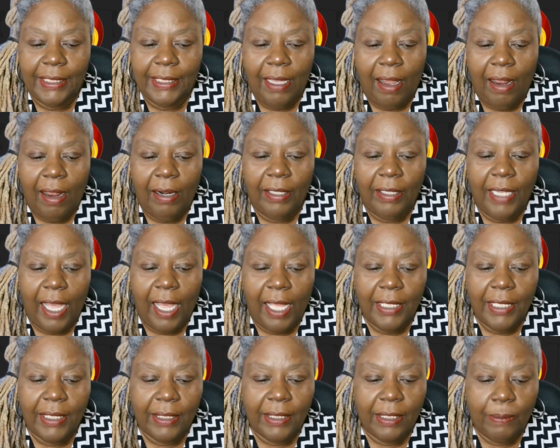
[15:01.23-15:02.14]
are
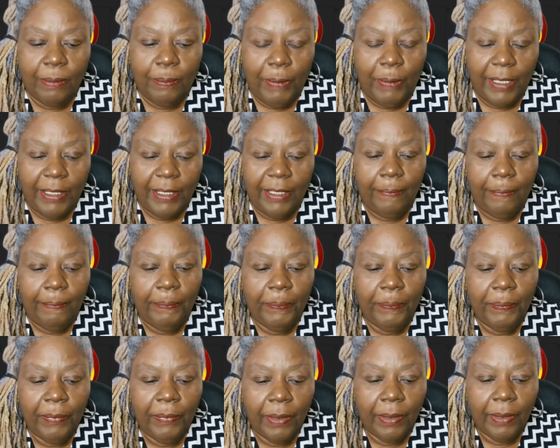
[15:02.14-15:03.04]
not suspended.
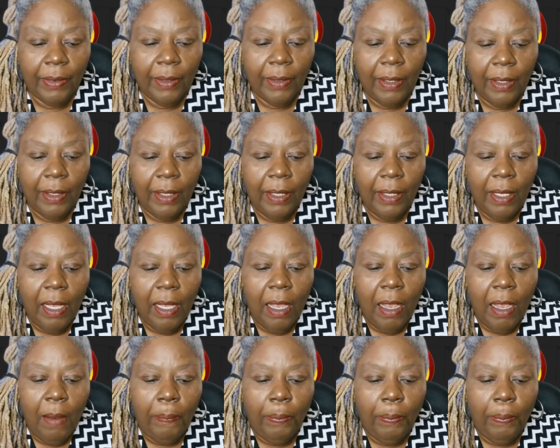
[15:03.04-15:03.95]

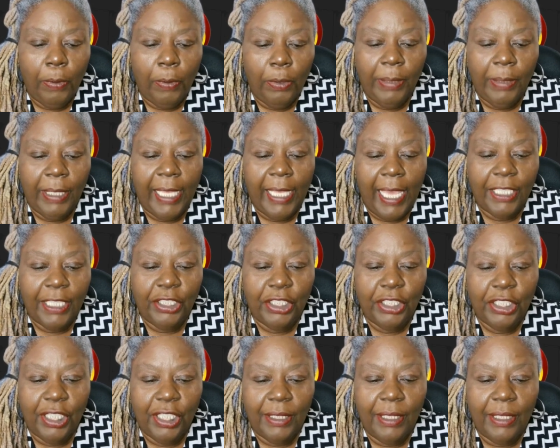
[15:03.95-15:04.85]

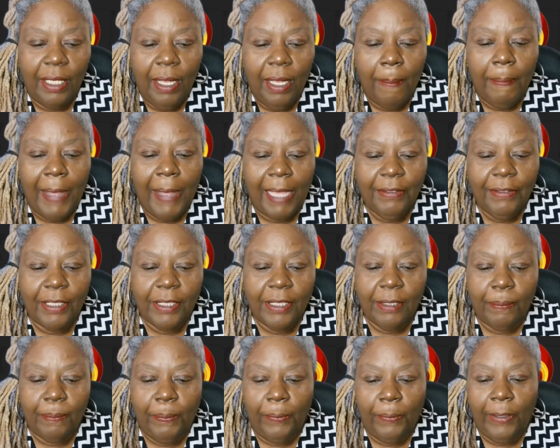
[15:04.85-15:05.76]
Promulgation by the
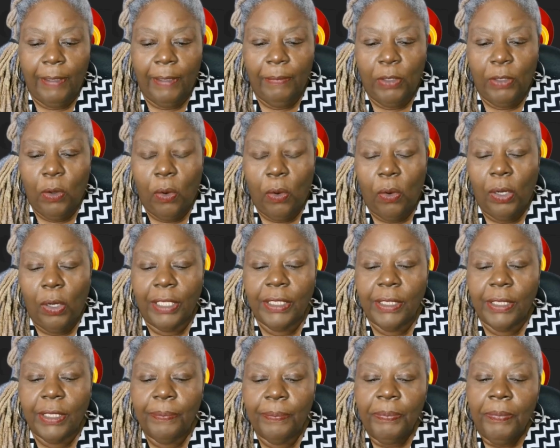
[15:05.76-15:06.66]
Supreme
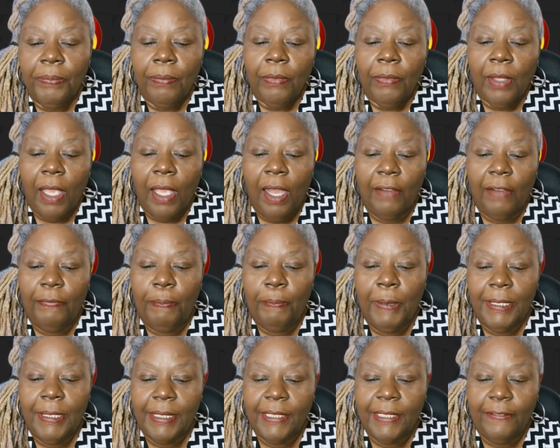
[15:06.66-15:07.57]
Court of
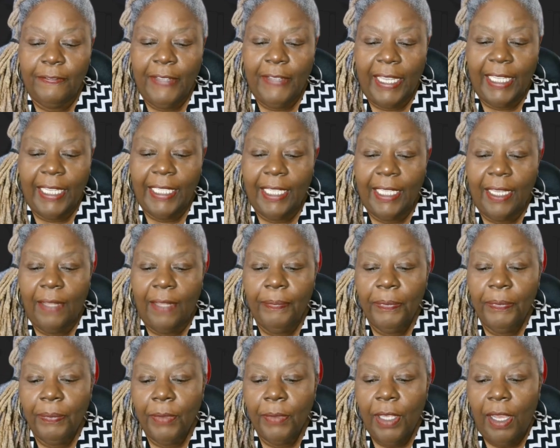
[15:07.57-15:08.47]
Pennsylvania
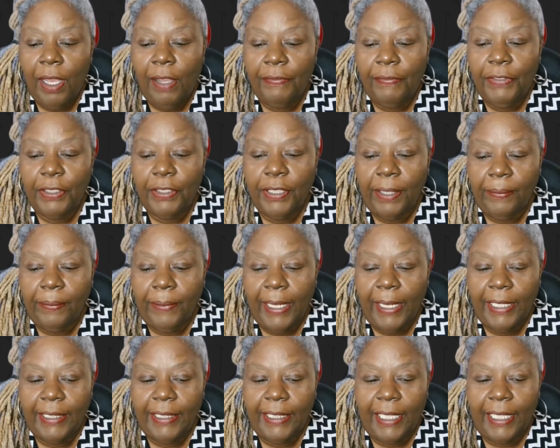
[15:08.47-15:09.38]
of the
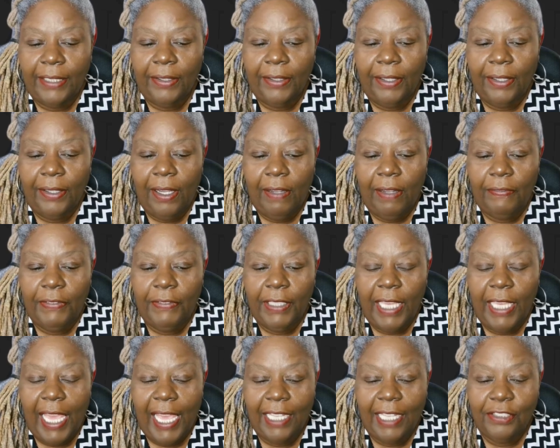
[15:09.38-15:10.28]
direct letter of
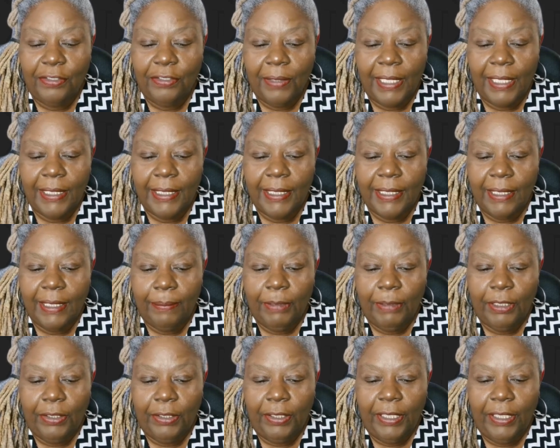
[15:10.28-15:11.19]
the address
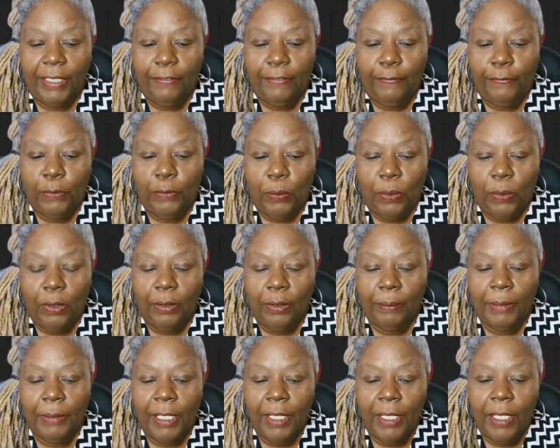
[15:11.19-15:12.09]
similar in
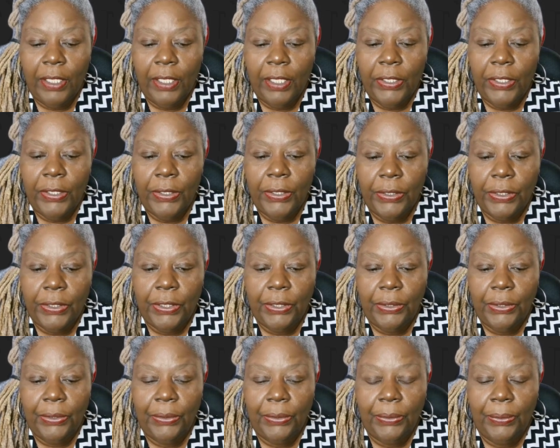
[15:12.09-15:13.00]
form
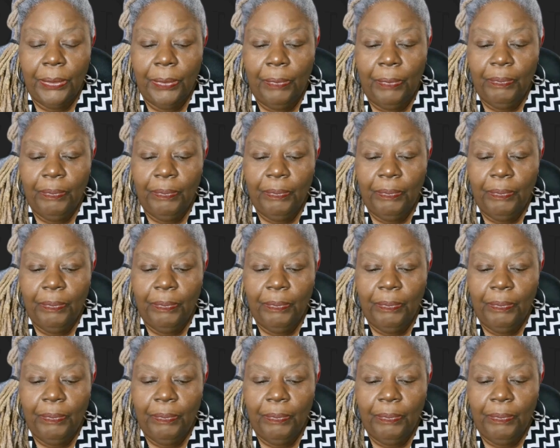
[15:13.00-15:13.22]
to